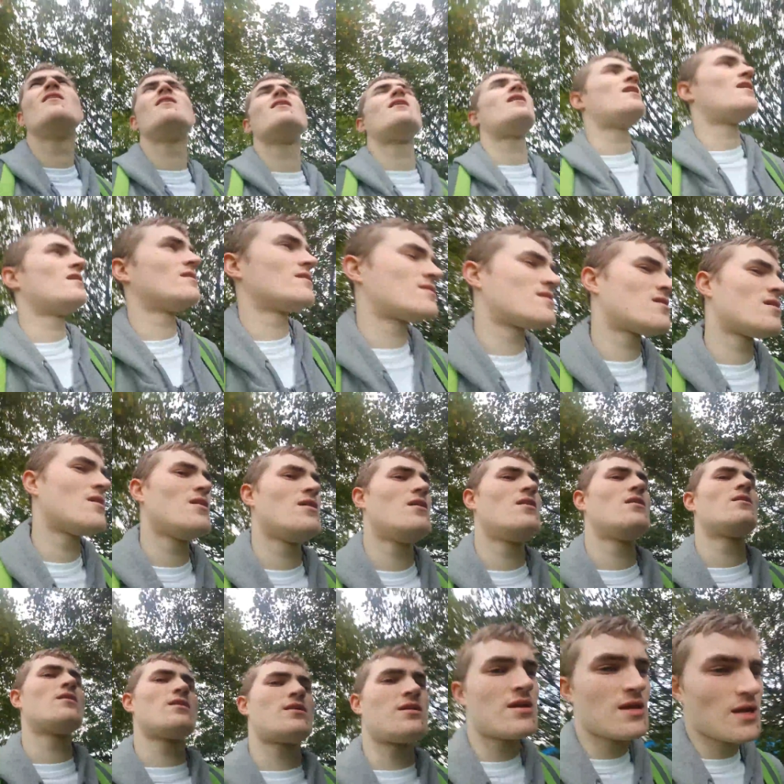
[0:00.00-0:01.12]
And
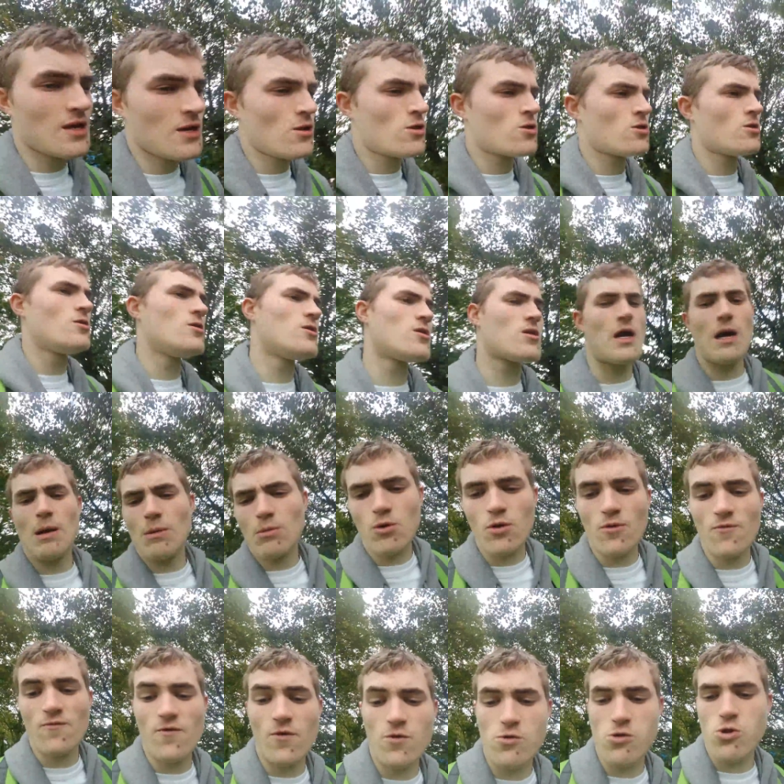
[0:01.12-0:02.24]
tonight, Junnies, I'm going
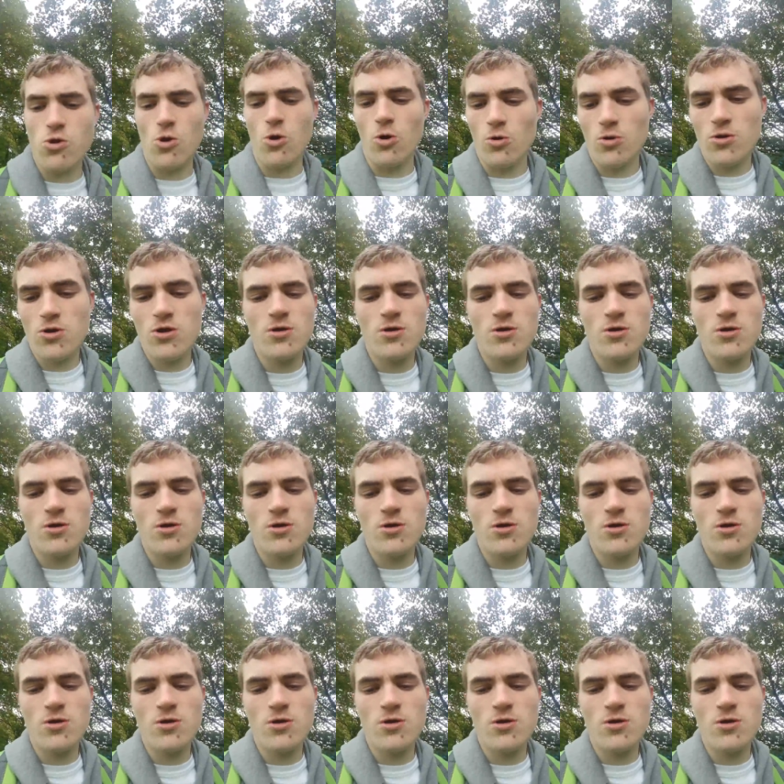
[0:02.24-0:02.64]
for a jog.